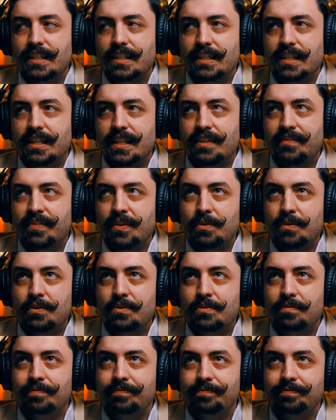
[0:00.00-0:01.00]
if
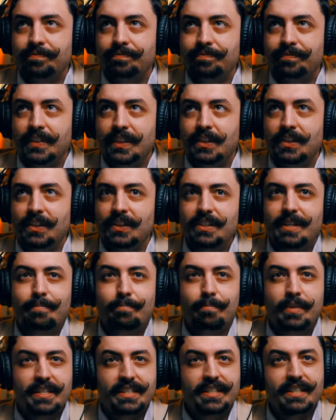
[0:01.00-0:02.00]
you look
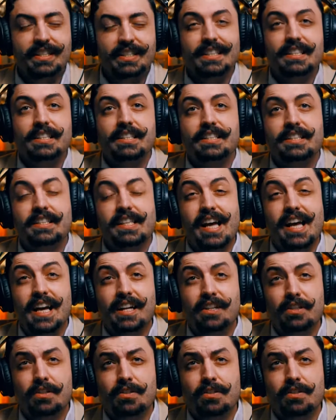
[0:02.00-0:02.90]
at businesses that